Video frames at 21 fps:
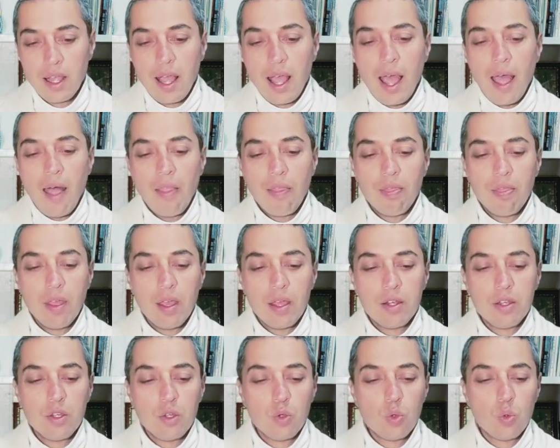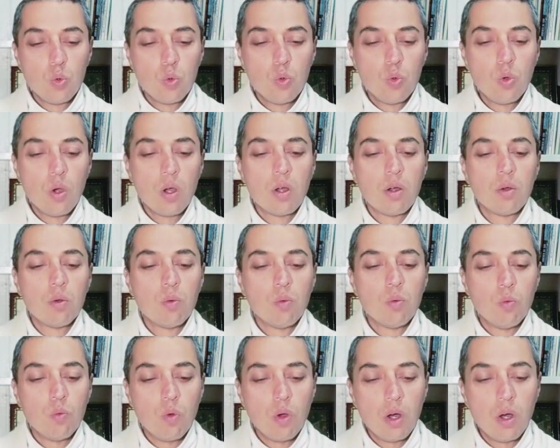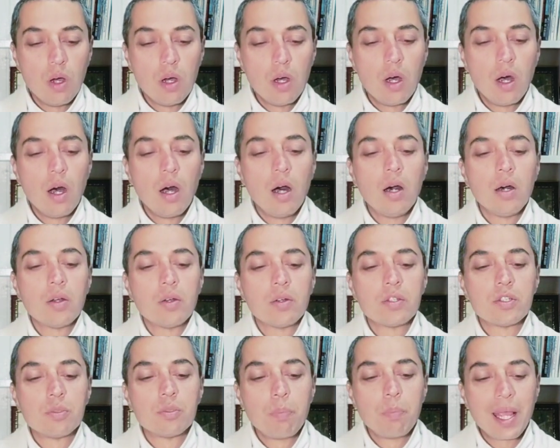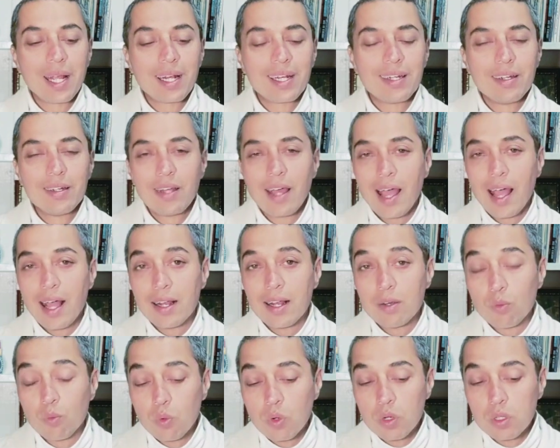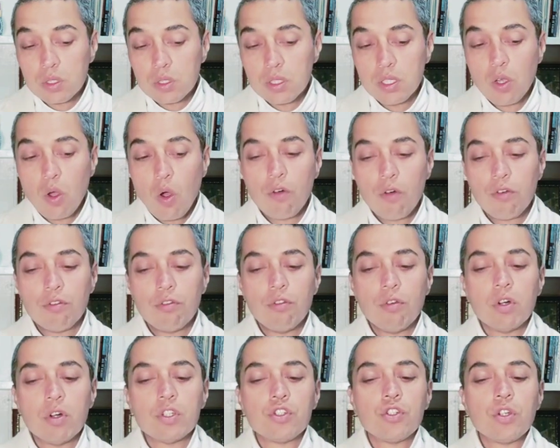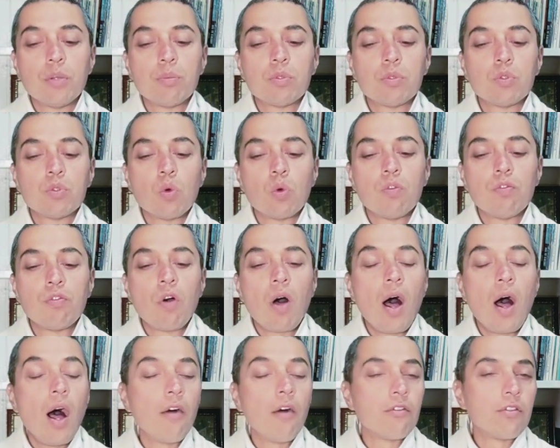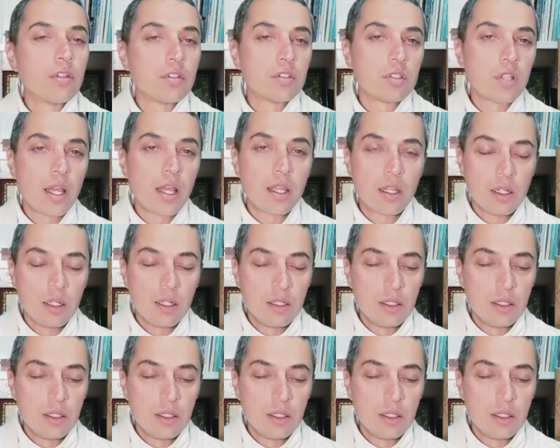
and then you were a respected and worthy of worship soul for half the cycle.